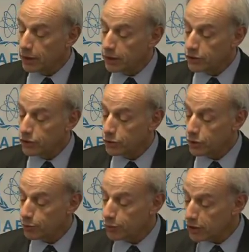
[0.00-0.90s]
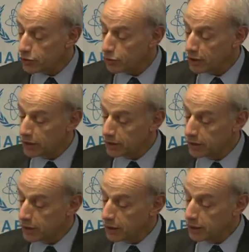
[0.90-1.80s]
issued a press release
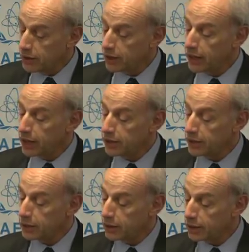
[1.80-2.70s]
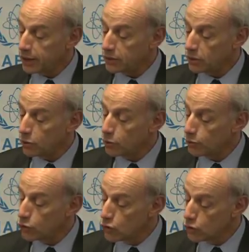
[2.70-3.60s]
indicating that a
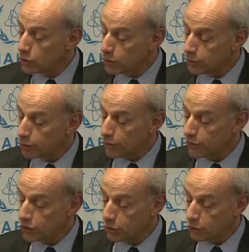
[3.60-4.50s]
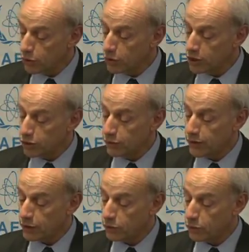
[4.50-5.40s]
new provisional regulation
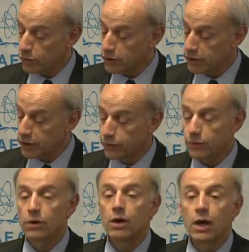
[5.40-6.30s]
value was set for